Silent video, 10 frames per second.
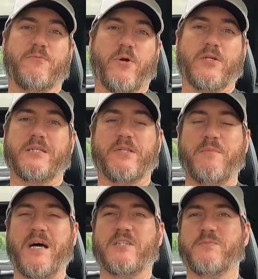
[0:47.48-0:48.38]
we're going to see what
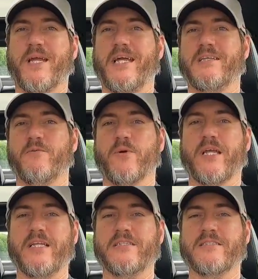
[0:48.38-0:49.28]
the miles per gallon we're
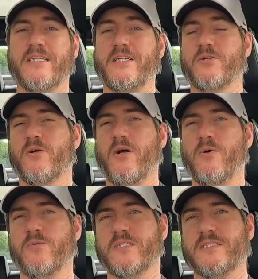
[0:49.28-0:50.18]
getting here
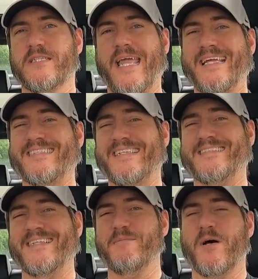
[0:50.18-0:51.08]
on this
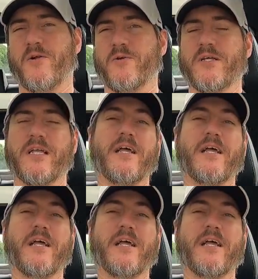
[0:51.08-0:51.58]
XSE model,